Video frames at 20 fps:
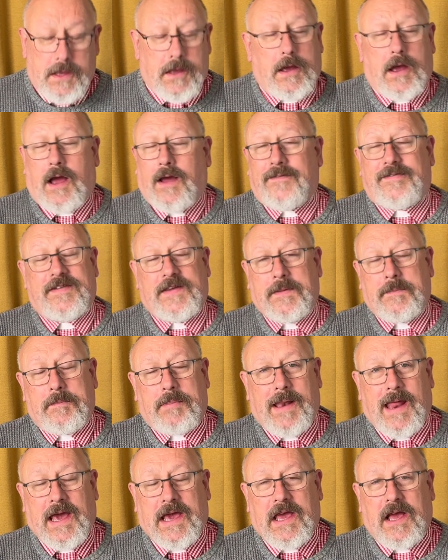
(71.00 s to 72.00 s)
I've seen
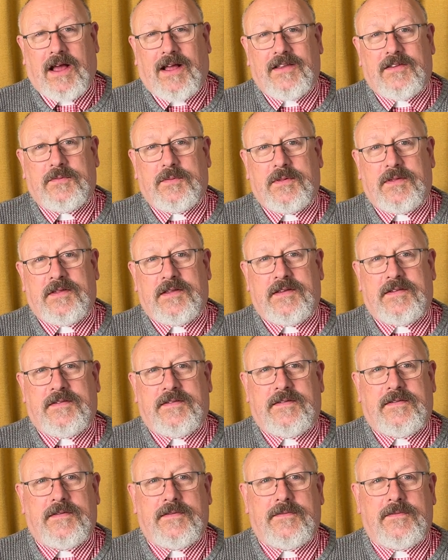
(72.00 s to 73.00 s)
placards with
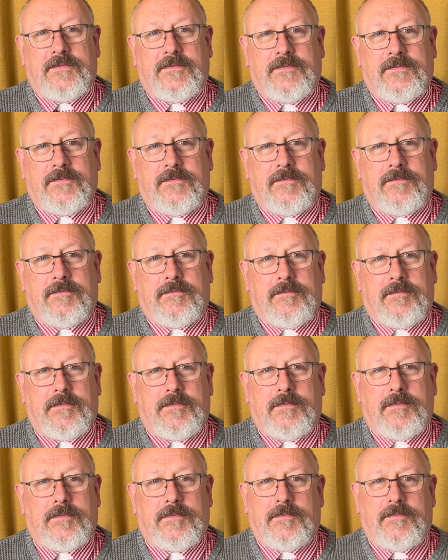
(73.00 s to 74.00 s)
this
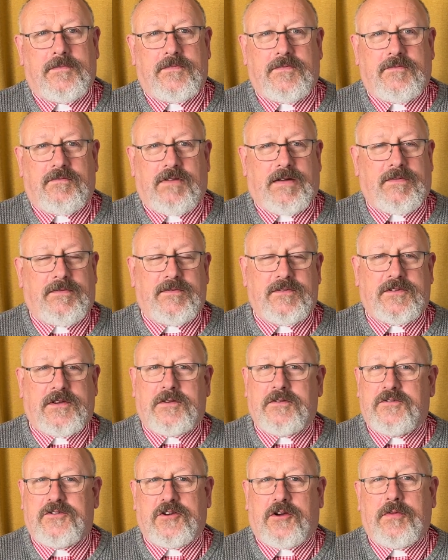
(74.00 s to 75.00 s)
reference
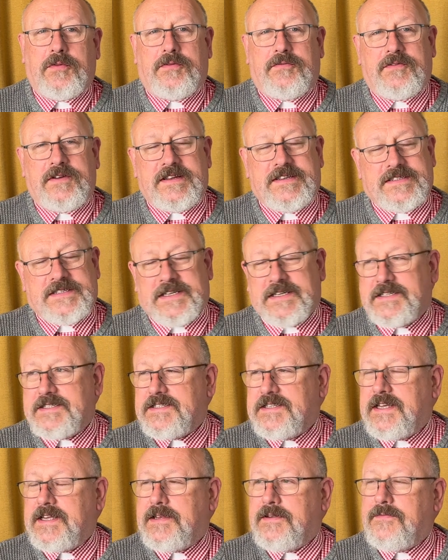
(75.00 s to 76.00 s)
on John
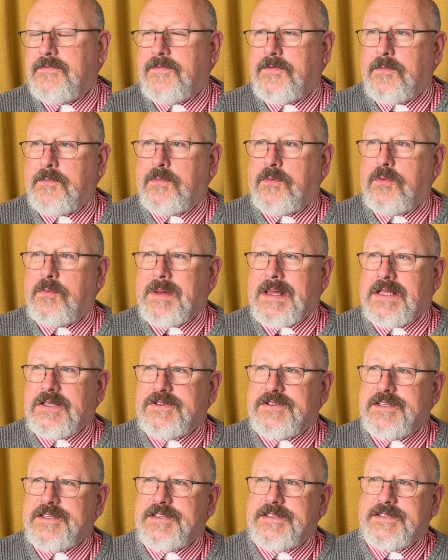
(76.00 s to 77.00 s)
3.16 at football
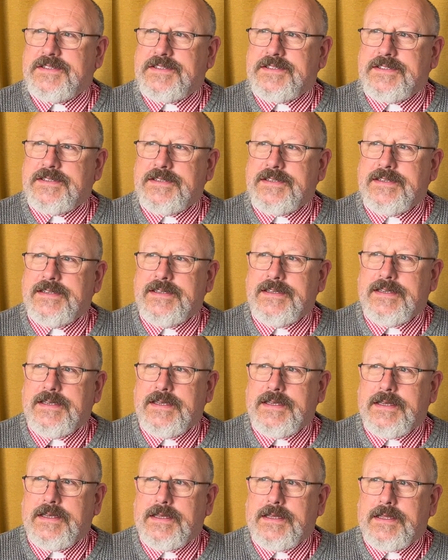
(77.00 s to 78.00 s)
matches,
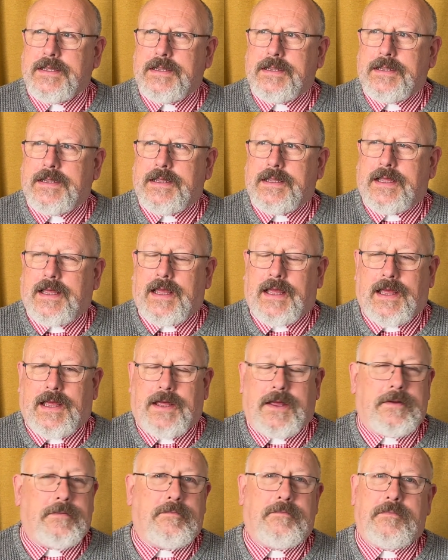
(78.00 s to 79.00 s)

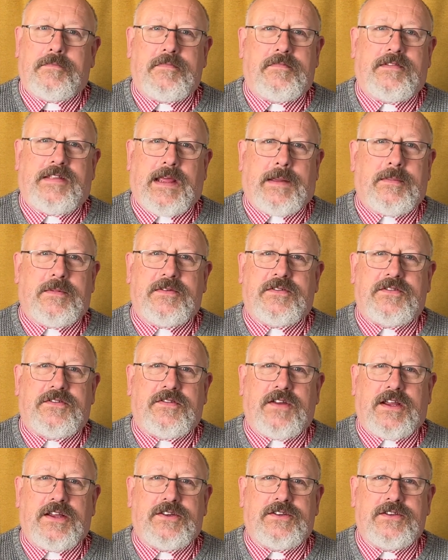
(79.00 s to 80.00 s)
uh,
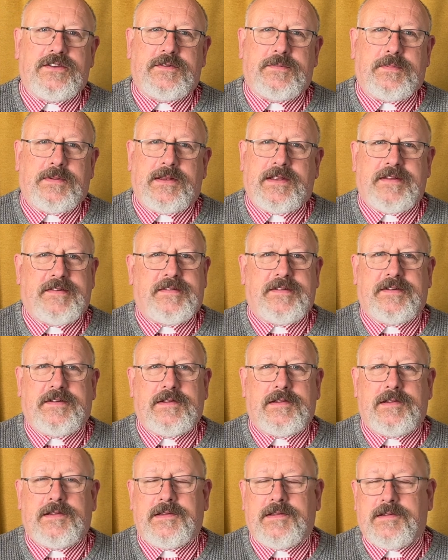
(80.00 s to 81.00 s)
demonstrations,
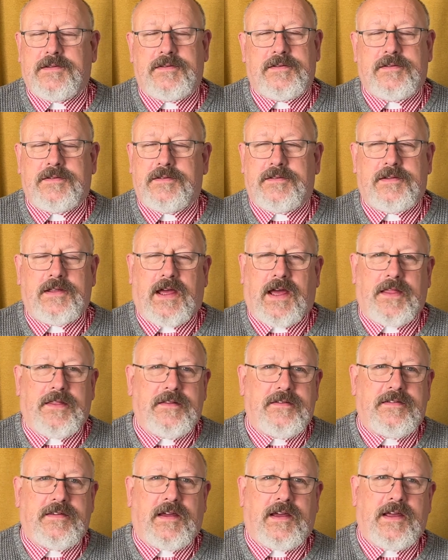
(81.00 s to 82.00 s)
political and other
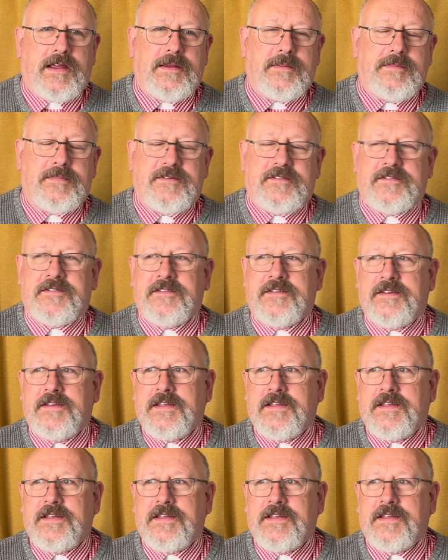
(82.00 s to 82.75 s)
types.